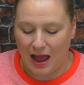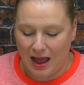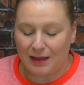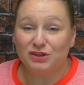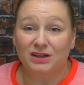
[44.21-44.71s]

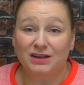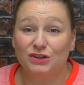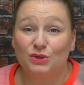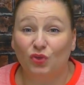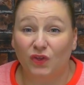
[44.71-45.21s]
I'm just going to
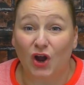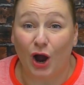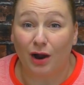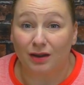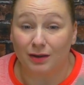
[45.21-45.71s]
use the
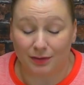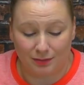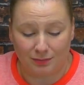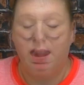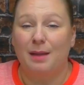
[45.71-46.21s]
card.
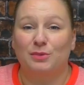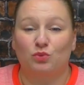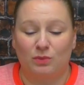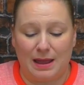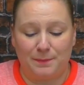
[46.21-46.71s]
I'm going
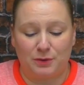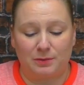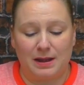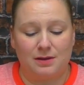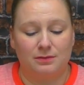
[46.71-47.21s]
to wrap it
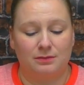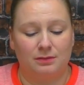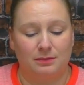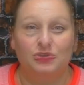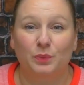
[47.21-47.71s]
around
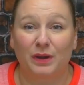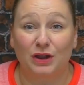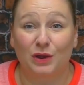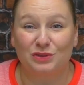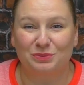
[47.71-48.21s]
to where it
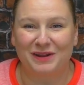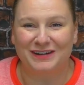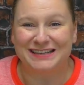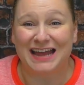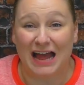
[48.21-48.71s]
goes around
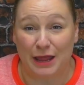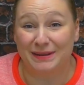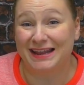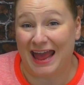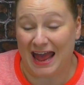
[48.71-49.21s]
1.5
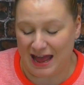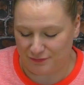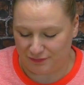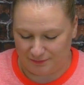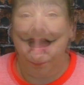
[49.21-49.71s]
times.
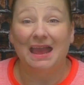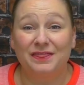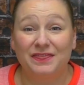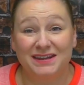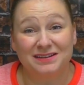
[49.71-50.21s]

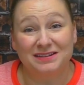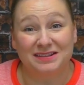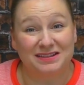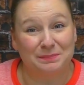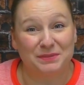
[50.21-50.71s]
And then
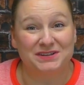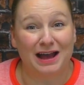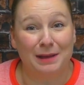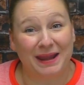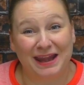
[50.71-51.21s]
snip the
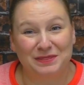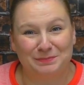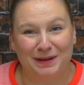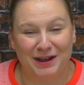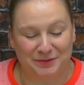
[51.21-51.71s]
top and the
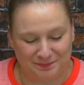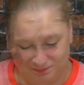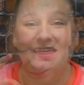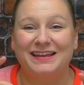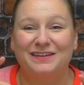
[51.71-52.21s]
bottom.
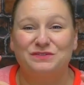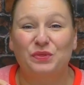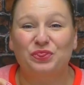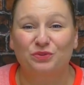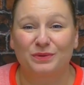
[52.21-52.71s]
That gives you
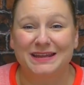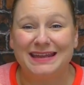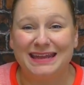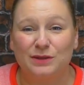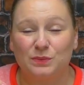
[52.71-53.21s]
3
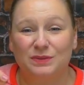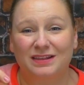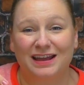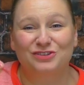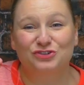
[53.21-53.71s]
equal
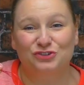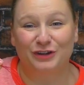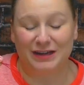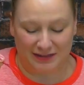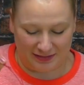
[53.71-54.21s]
size
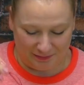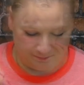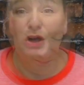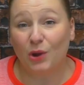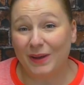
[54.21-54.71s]
strings.
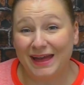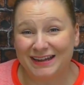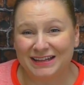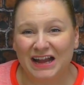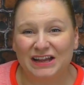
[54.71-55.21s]
Go ahead
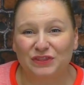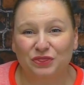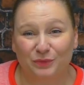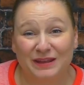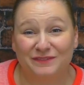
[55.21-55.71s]
and cut
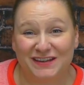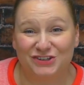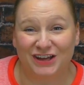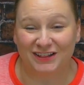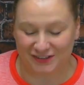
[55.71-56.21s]
3 of each
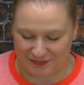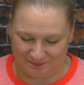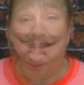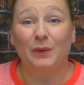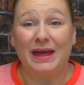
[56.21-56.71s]
color.
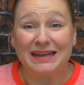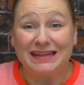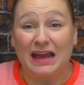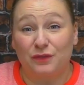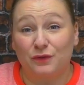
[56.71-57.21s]
Go ahead and
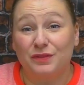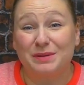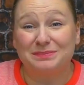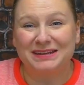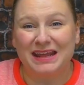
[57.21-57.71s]
gather them
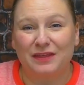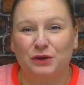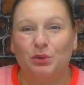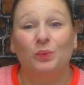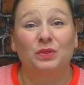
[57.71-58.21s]
up
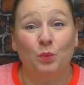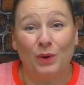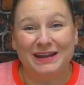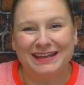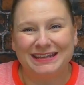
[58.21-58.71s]
together with
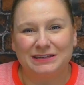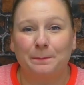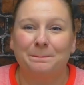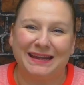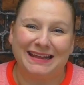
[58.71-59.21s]
one end
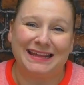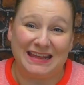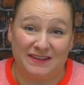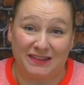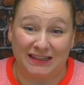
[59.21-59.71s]
meeting
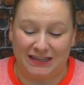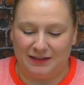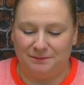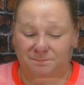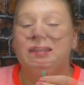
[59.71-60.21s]

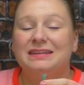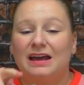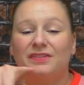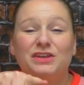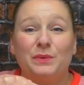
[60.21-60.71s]
evenly.
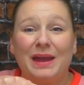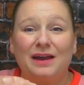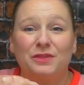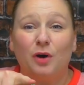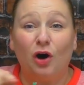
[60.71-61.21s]
Now that you
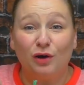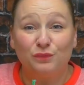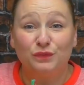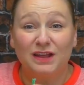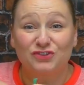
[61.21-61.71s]
have them all
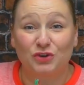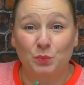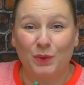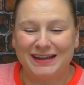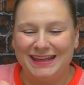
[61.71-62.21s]
flush on
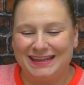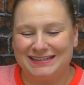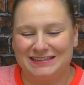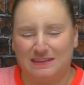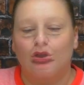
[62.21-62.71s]
one
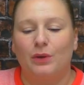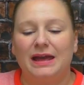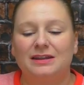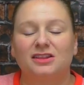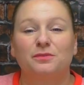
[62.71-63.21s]
end, go
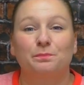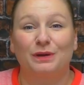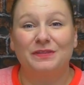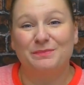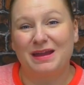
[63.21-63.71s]
ahead and
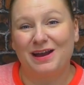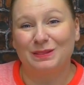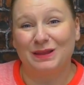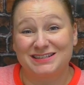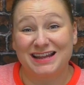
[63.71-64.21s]
spread them out
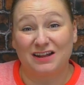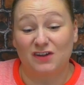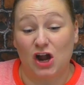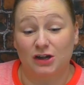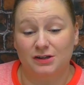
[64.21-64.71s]
deck of
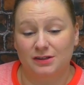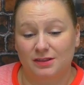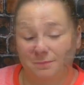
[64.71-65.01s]
cards.